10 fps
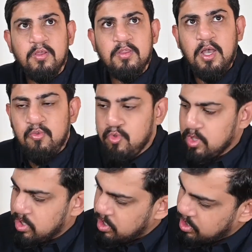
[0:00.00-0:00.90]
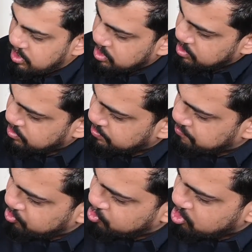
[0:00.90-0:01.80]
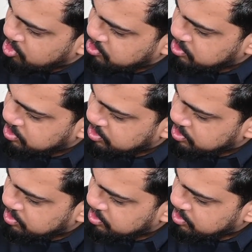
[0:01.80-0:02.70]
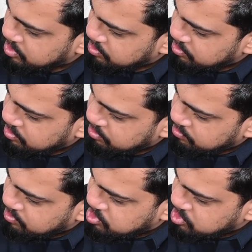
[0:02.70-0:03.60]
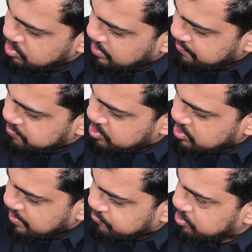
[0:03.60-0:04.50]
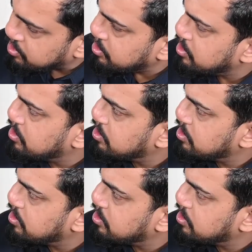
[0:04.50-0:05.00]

Now you can see the blue dots which the camera is capturing,